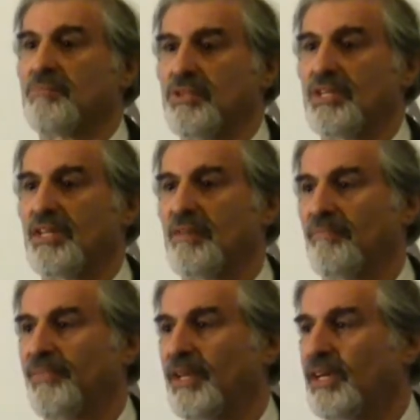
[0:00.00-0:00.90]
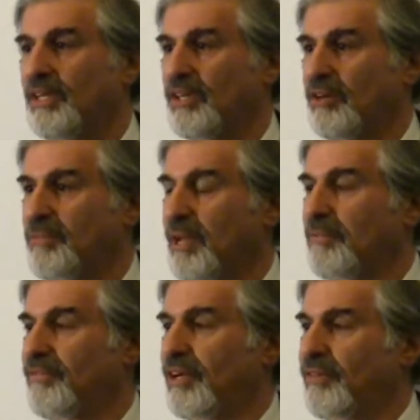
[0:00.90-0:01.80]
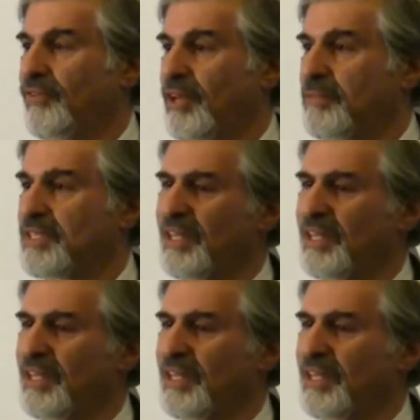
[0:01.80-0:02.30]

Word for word: museum, the Hope Diamond, very famous.